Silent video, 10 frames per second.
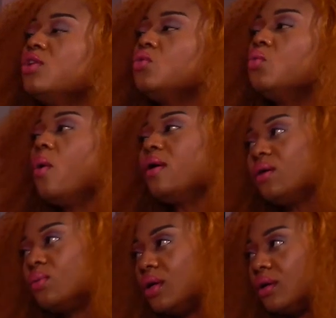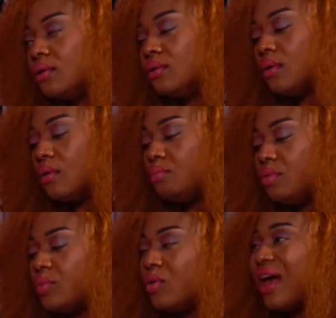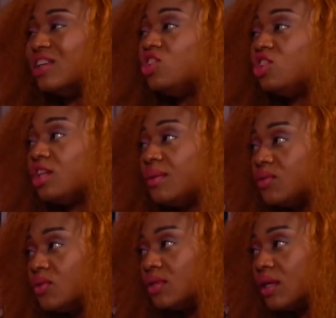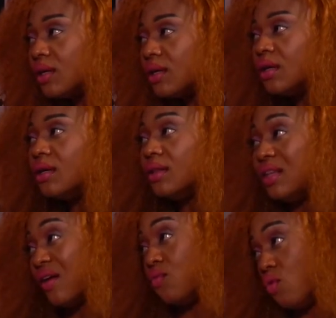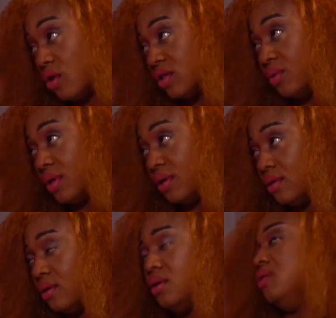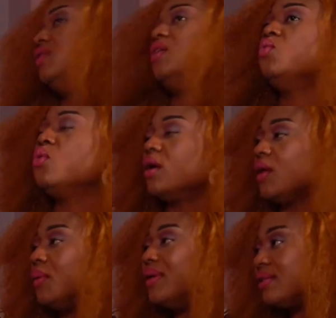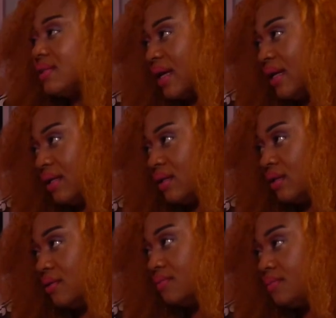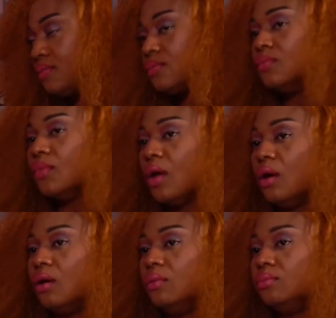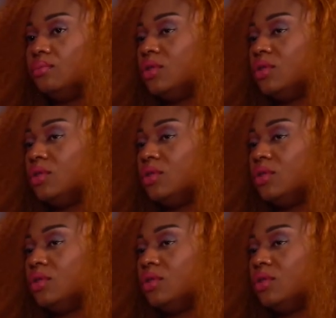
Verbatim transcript: you walk away, people are ashamed to say they have walked away. They walk away silently um, they